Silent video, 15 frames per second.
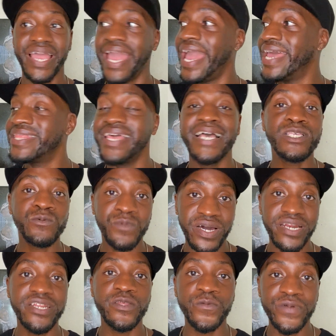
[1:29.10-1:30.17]
And that's
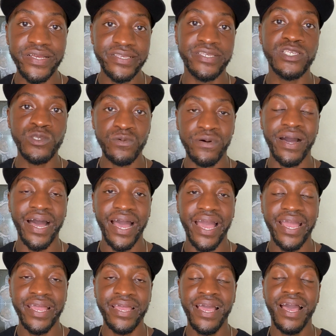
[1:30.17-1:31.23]
one of the reasons
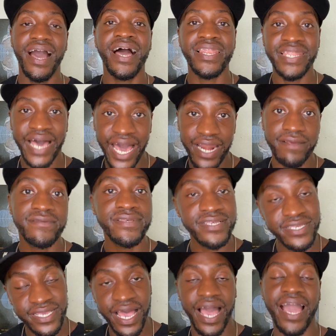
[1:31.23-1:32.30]
why a lot of
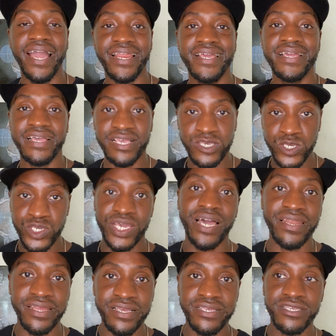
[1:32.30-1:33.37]
society is
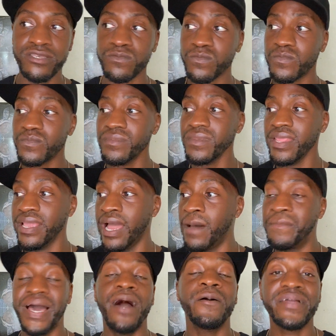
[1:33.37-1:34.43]
jealous
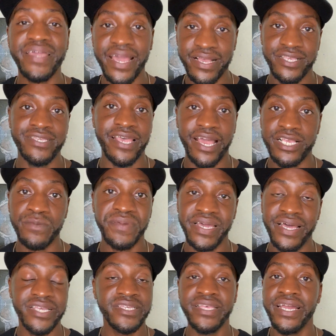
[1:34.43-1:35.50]
about gay sex,
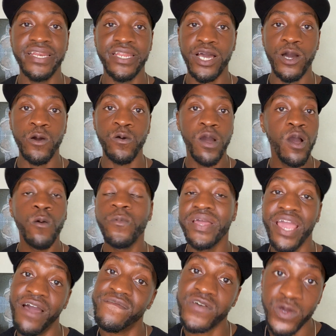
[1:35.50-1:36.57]
because they know we
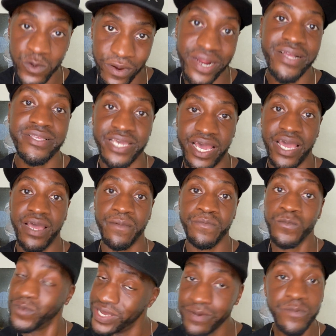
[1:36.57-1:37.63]
have a great time.
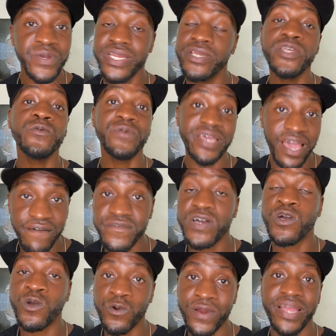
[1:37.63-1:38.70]
We do. We have a
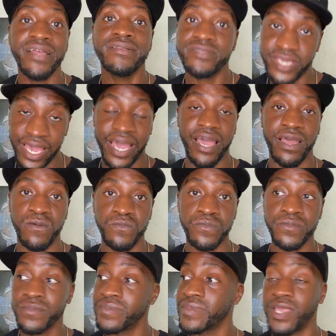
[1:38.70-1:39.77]
great time.
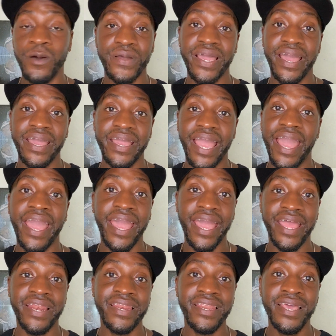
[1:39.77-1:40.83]
Okay,
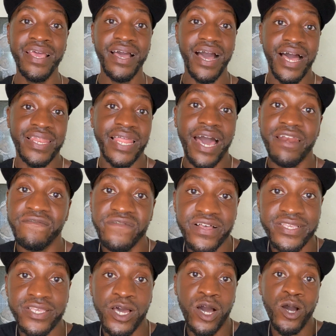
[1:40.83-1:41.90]
and a lot of
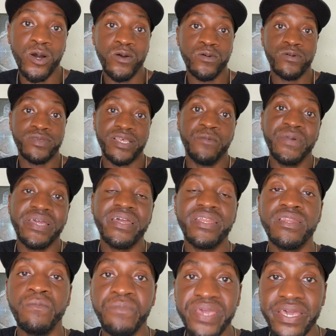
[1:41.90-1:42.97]
us are hoes, and we get
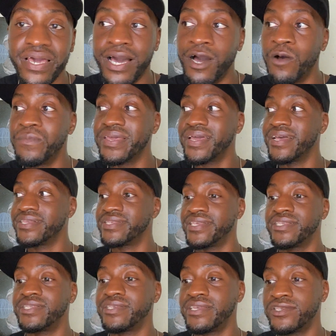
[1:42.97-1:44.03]
to be a hoe because
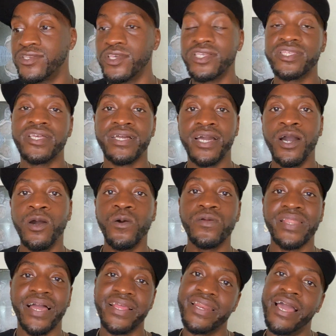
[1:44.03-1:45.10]
this is just the code.
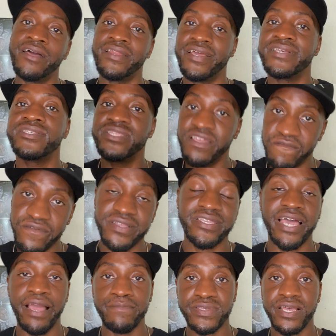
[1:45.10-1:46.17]
Like, now, it's different
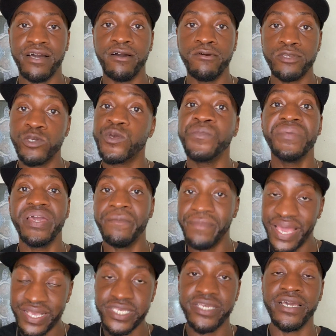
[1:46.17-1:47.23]
types of hoes. You can be a
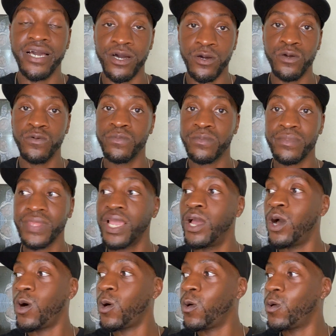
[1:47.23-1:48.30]
messy hoe,
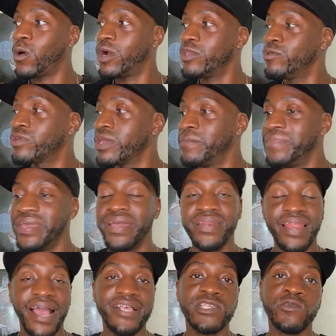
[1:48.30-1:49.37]
or you can be a
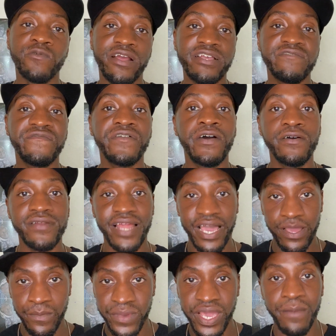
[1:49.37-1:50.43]
nice, graceful hoe
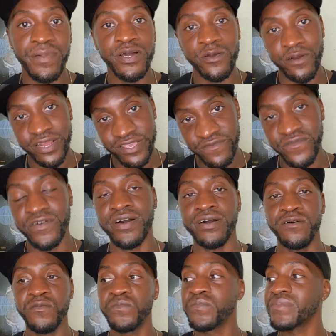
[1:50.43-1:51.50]
like me. I'm a graceful
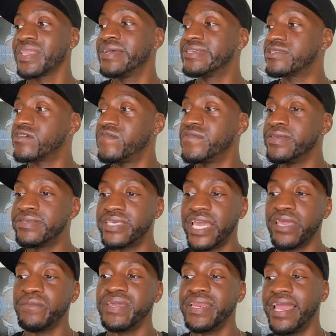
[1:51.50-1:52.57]
hoe. So if you
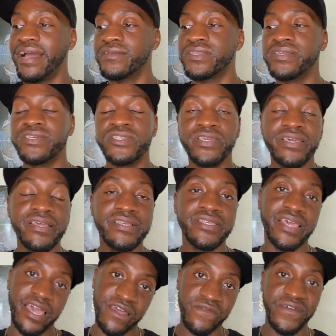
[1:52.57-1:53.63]
take me down to the
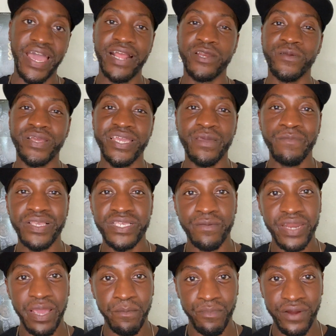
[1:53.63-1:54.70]
Cheesecake Factory and get me some
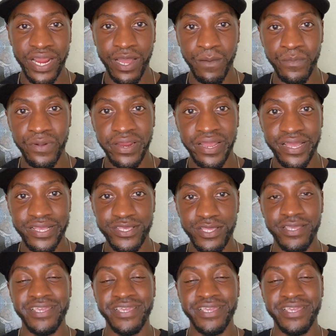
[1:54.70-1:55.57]
of that brown bread,